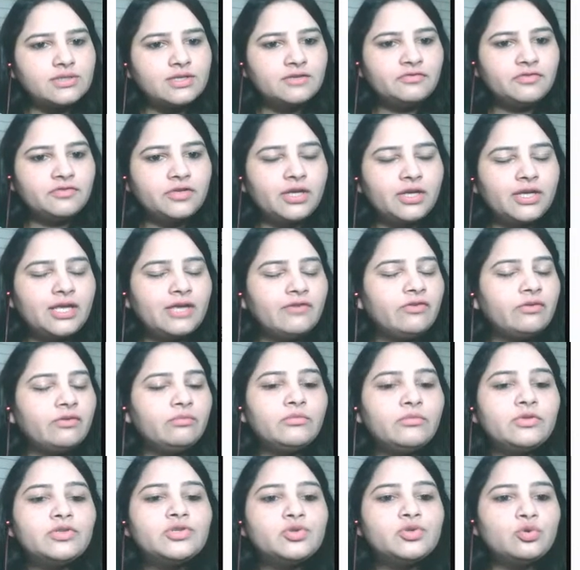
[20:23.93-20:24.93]
If they're
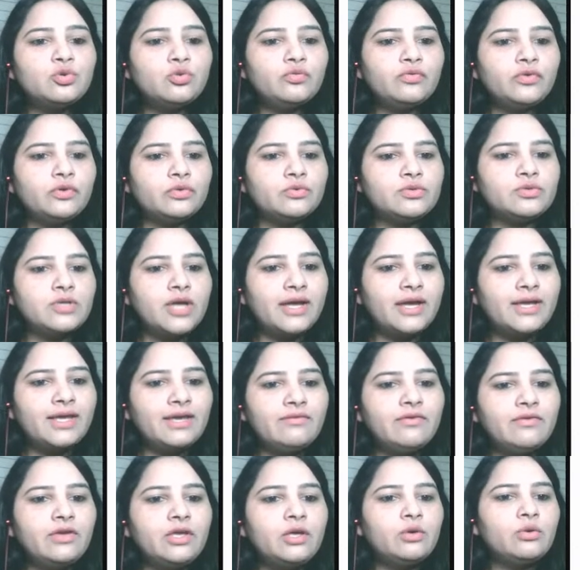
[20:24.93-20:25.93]
giving me two views, I
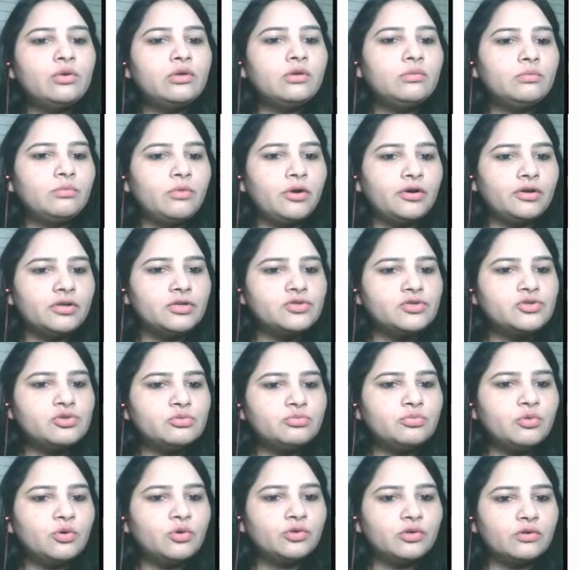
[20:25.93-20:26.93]
give equal importance to
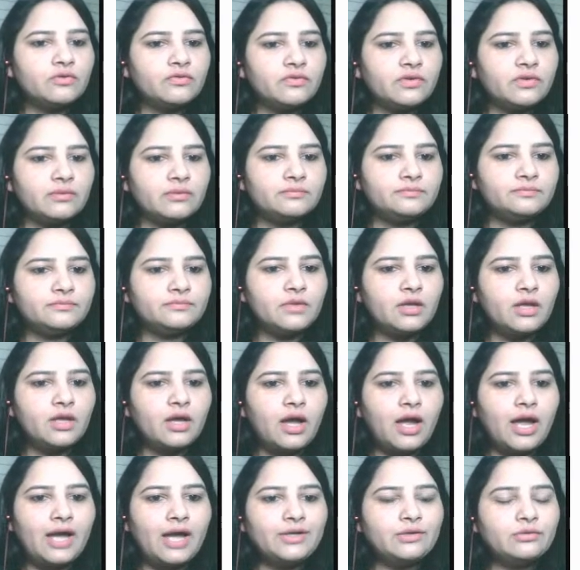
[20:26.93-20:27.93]
both of them.
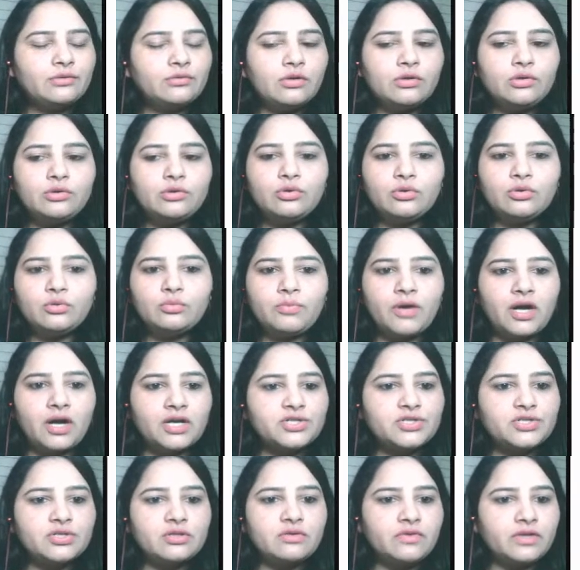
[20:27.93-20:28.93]
I do not go
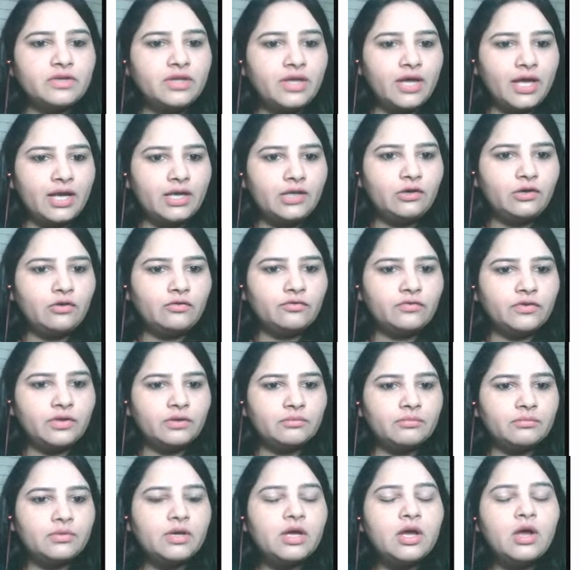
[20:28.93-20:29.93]
partial with any of
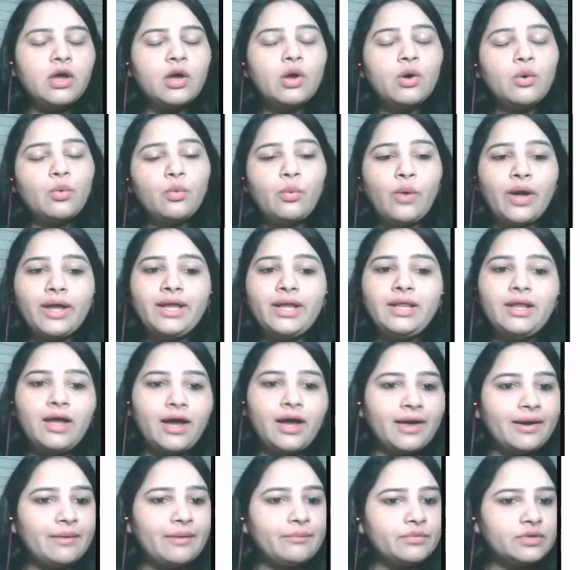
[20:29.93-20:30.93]
them while
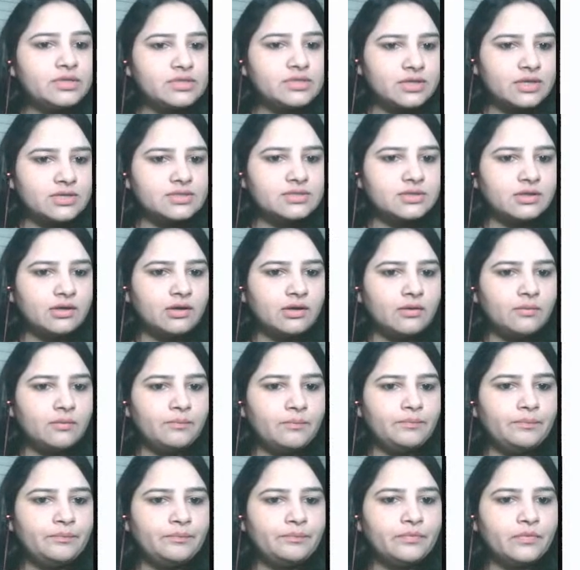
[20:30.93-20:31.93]
I am discussing.
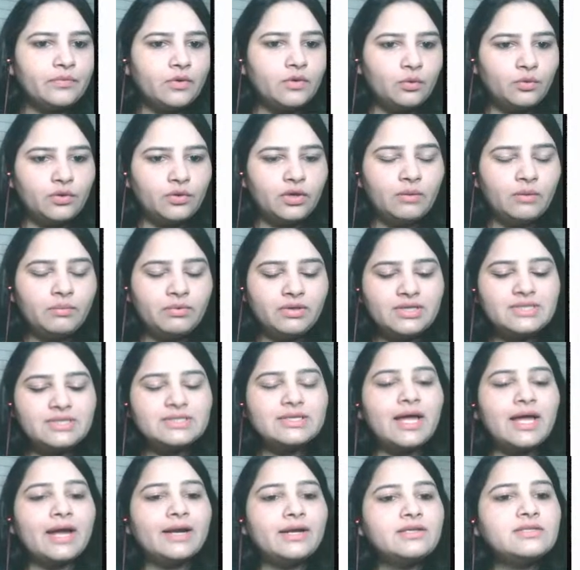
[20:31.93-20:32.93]
Okay, because
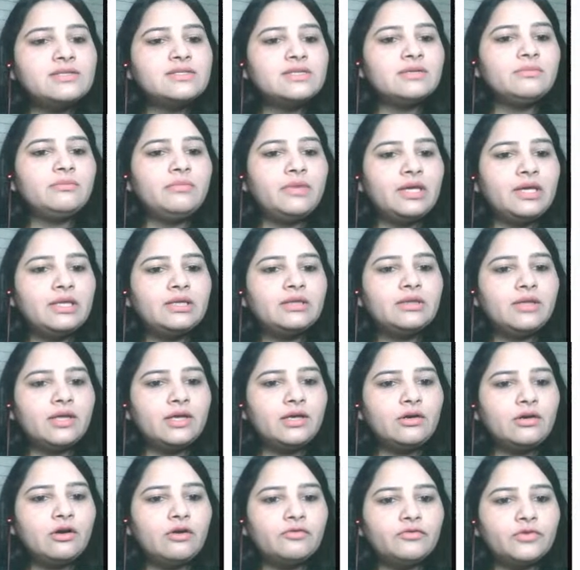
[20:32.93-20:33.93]
that is the main
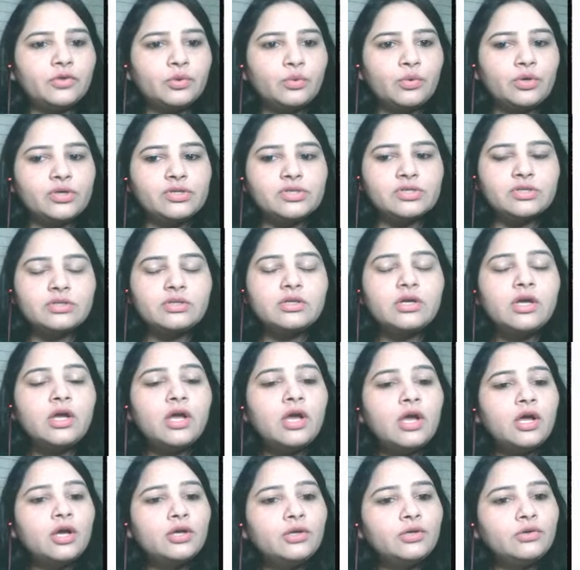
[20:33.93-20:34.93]
thing of the question.
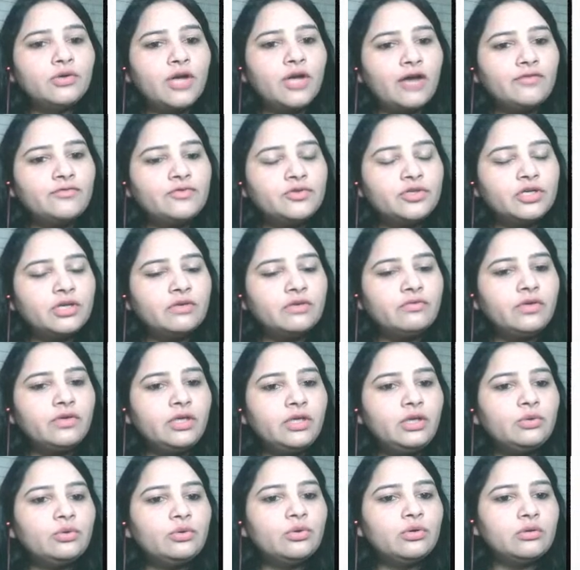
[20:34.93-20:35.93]
You have to give
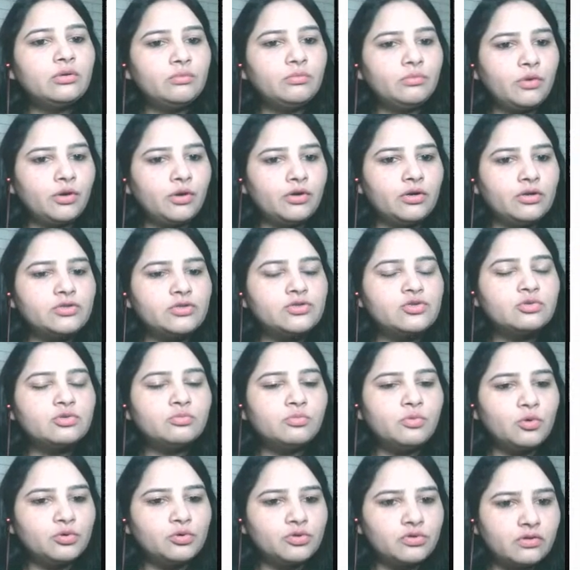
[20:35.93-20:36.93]
equal importance to
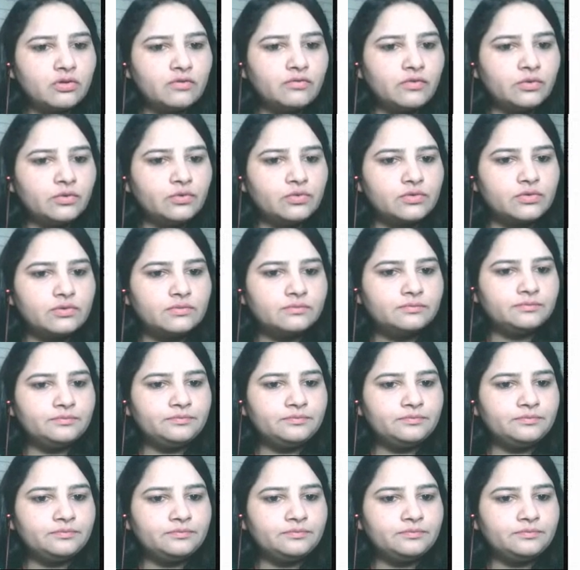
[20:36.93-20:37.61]
both the views.